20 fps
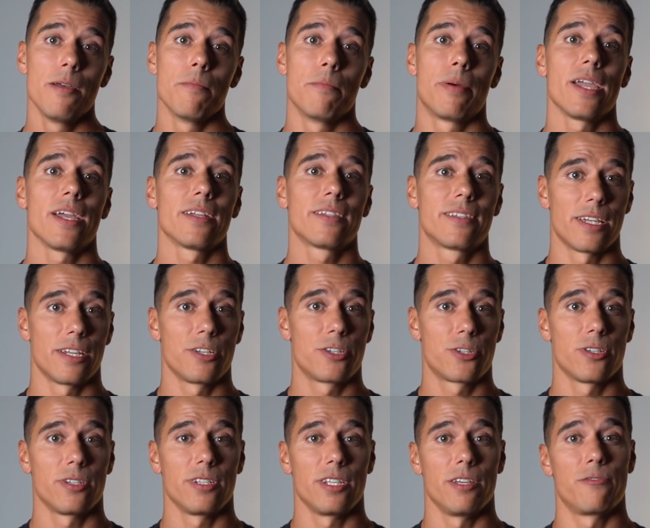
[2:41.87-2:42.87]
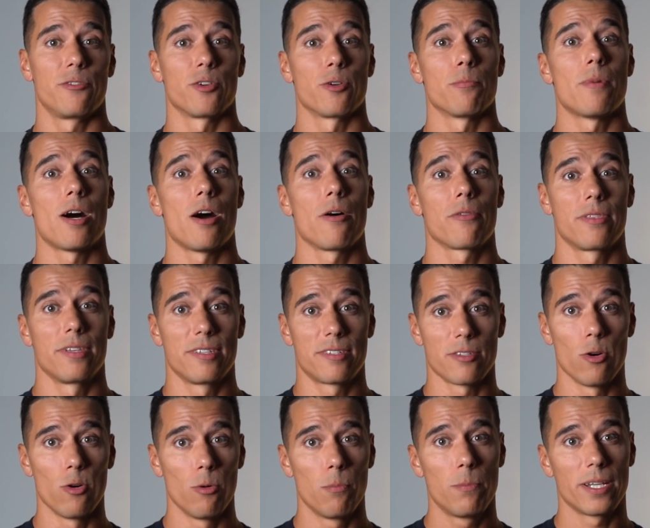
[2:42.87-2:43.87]
Pay attention if your mouth is
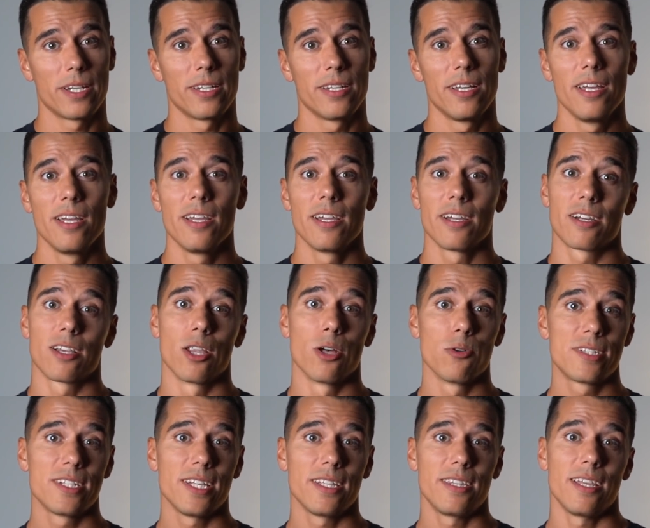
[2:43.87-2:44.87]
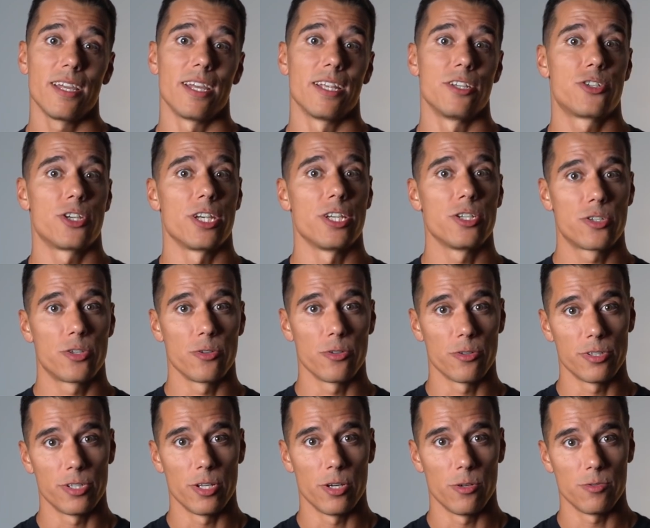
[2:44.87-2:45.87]
open, close it, and change to
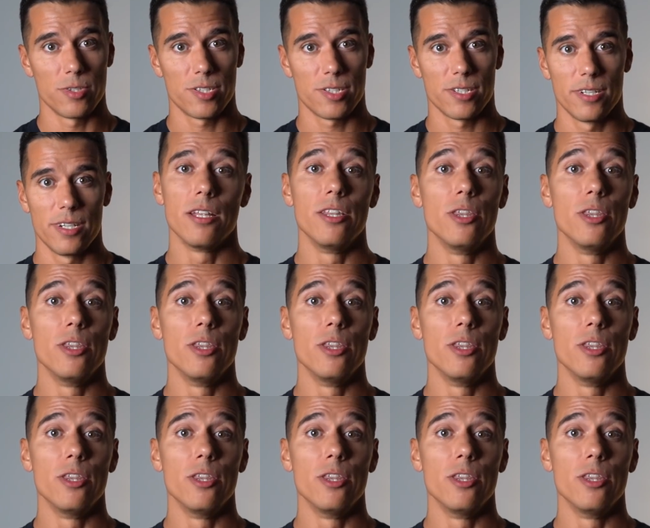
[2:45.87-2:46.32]
your nose.